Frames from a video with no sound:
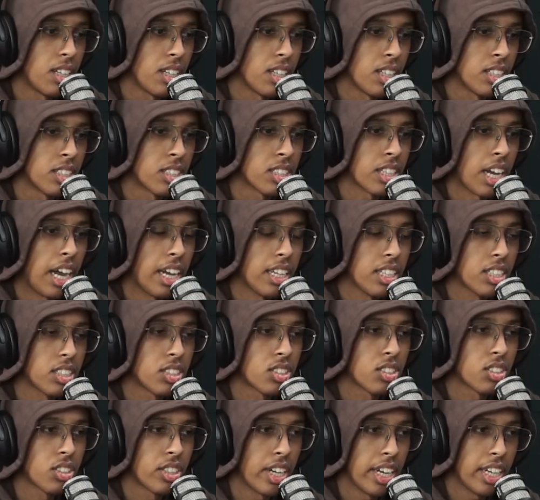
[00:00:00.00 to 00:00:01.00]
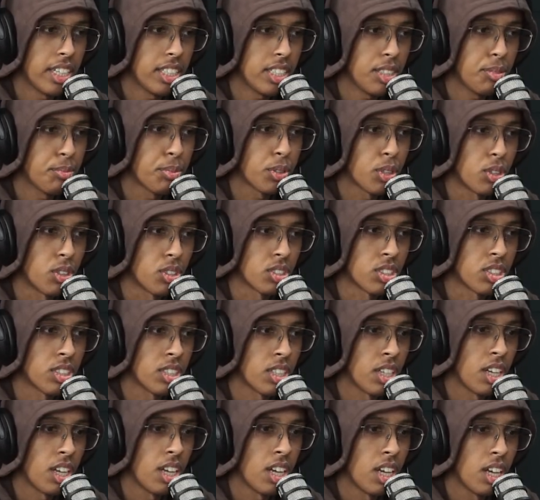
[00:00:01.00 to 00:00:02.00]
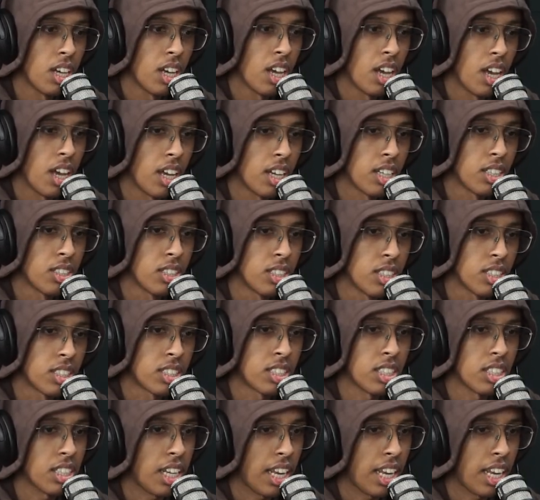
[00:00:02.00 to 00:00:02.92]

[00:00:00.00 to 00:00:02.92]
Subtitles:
it's kind of scary because it's